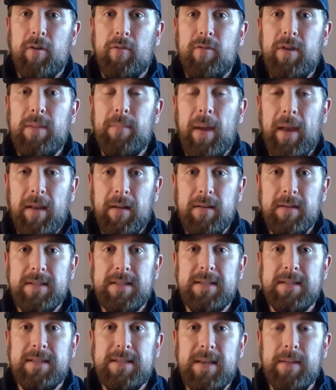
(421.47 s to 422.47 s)
your
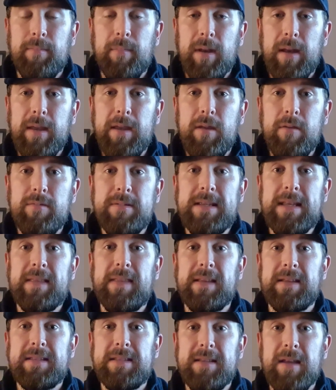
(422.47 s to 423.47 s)
emails and simply
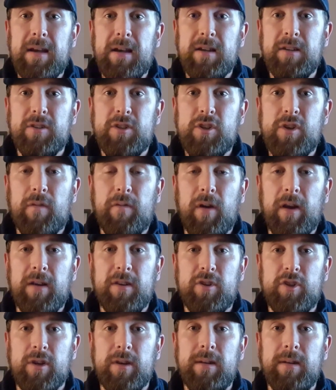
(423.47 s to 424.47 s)
using the search
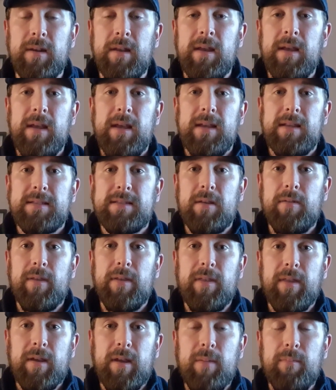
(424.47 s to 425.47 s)
function so
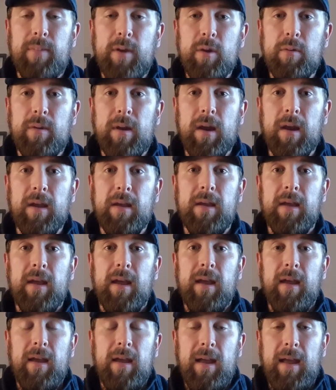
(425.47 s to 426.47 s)
that the computer
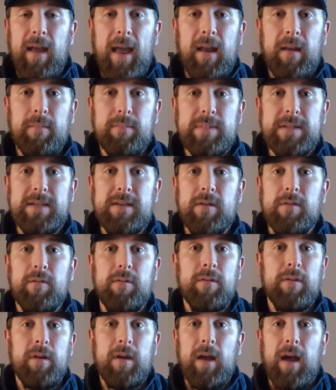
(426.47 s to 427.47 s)
helps
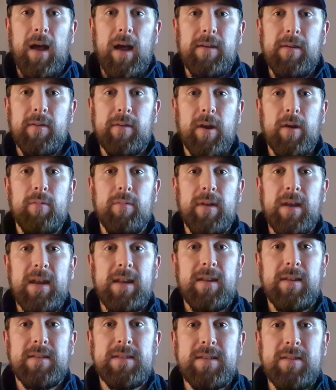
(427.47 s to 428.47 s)
you and you don't
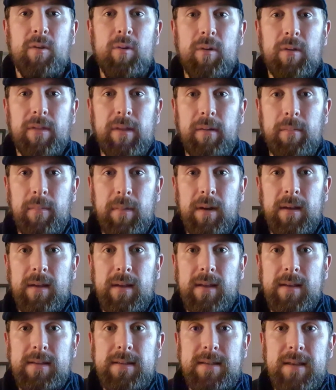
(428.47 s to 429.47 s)
need to sort them.
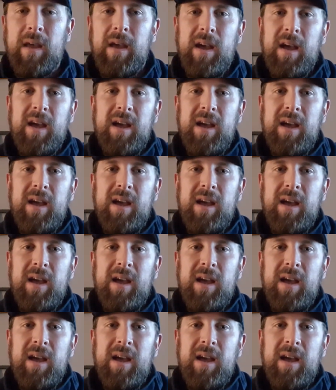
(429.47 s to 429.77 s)
So